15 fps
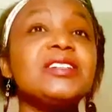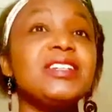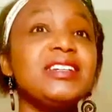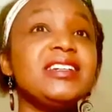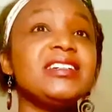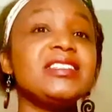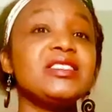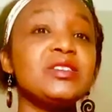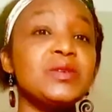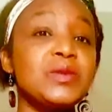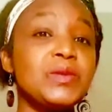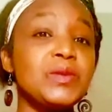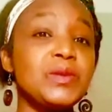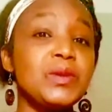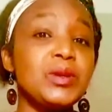needed
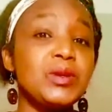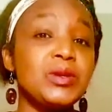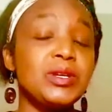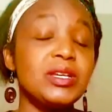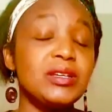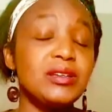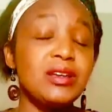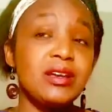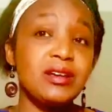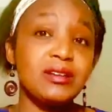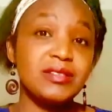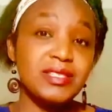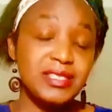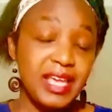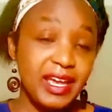to
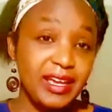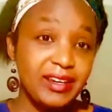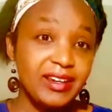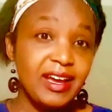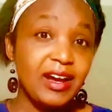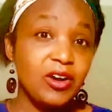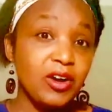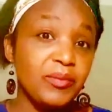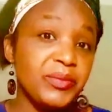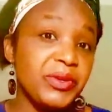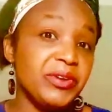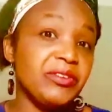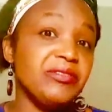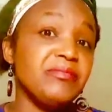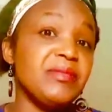uh, send a
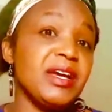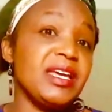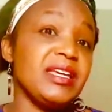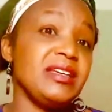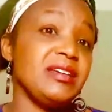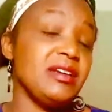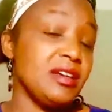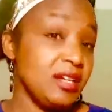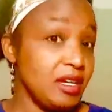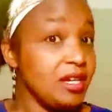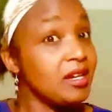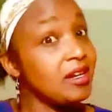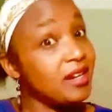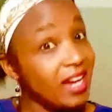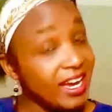copy of my
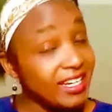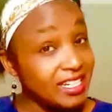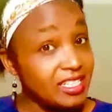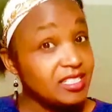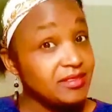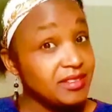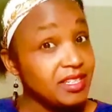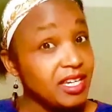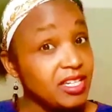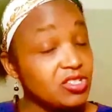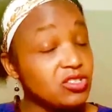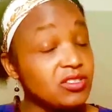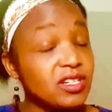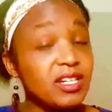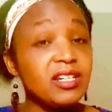
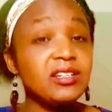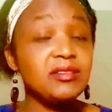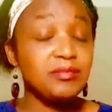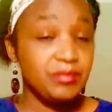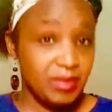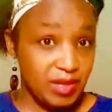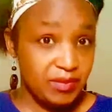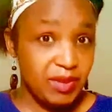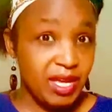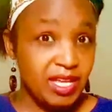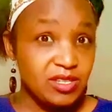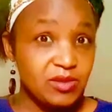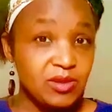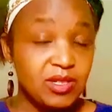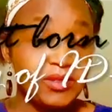identification card, my
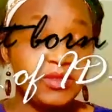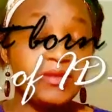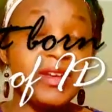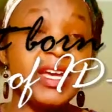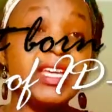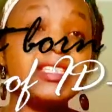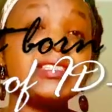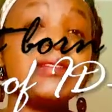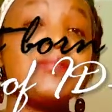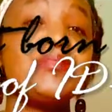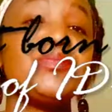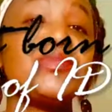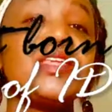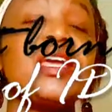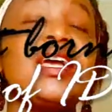Personalausweis.
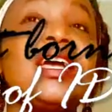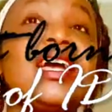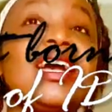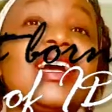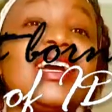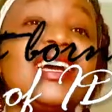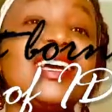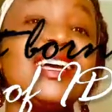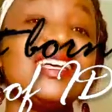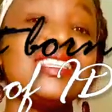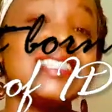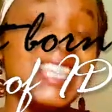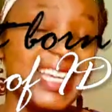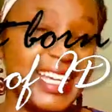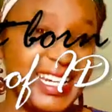Uh,
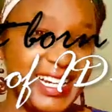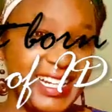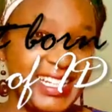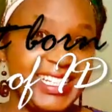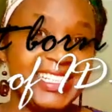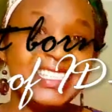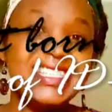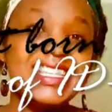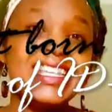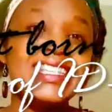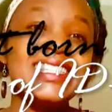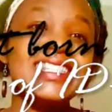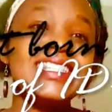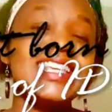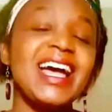secondly,
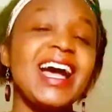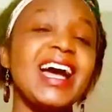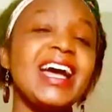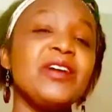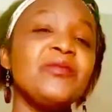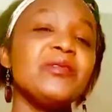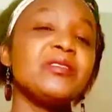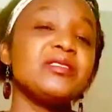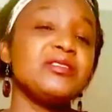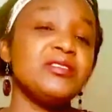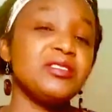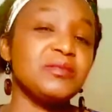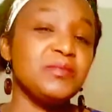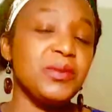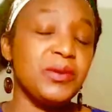since I was
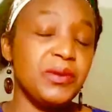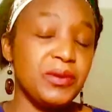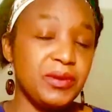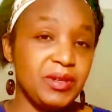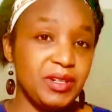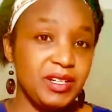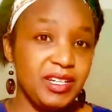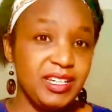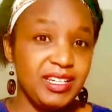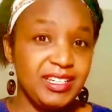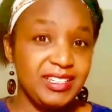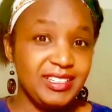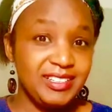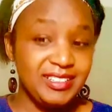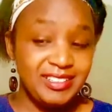not born
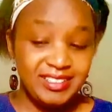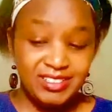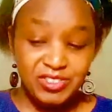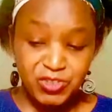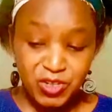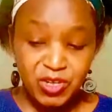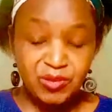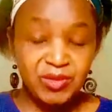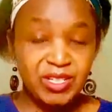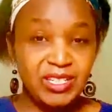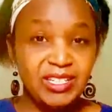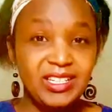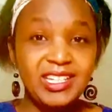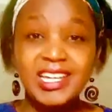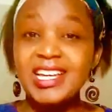in
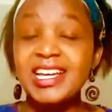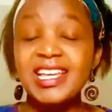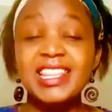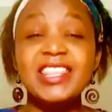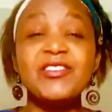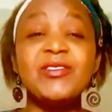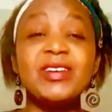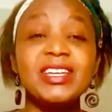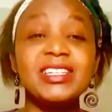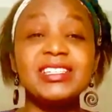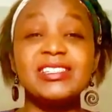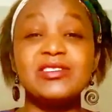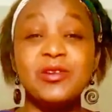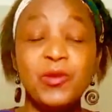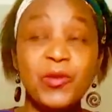Germany, there
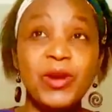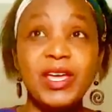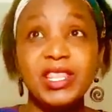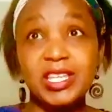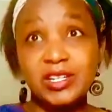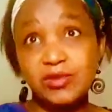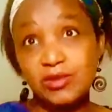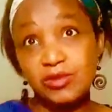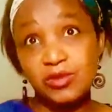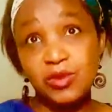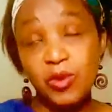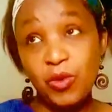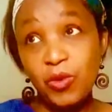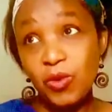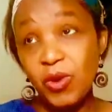is nowhere they could
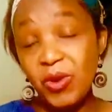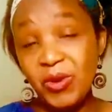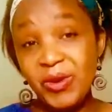go